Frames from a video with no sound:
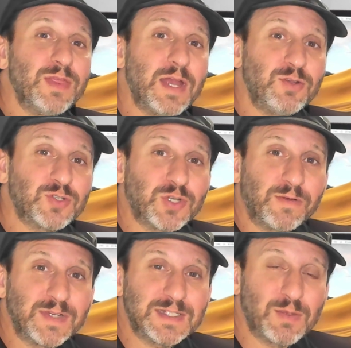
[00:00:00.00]
that your
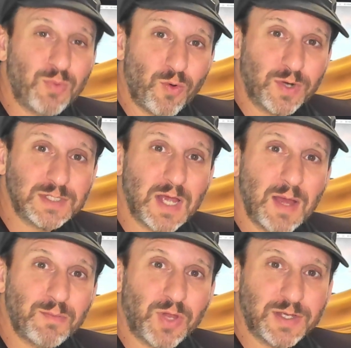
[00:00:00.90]
service supports
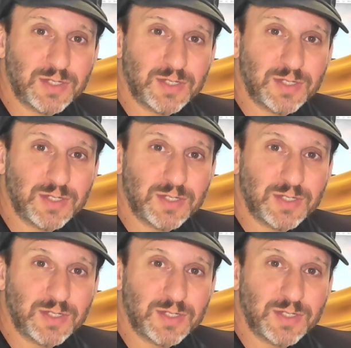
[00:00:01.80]
plus